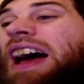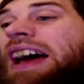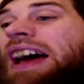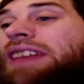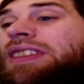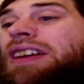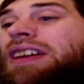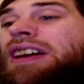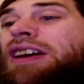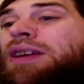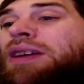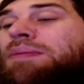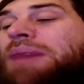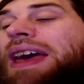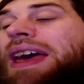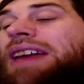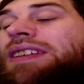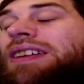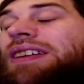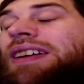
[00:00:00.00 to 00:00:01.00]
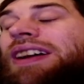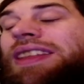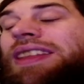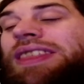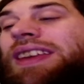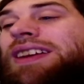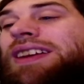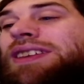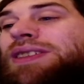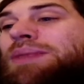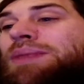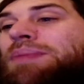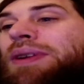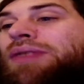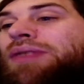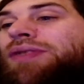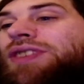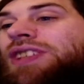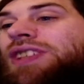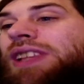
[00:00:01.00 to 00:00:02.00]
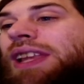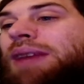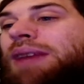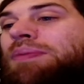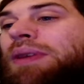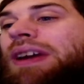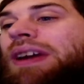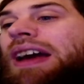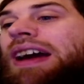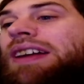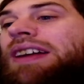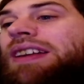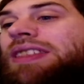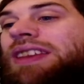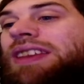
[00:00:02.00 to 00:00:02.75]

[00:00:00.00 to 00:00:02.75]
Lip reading: Cather Commander, I think, is a bit of a sleeper card.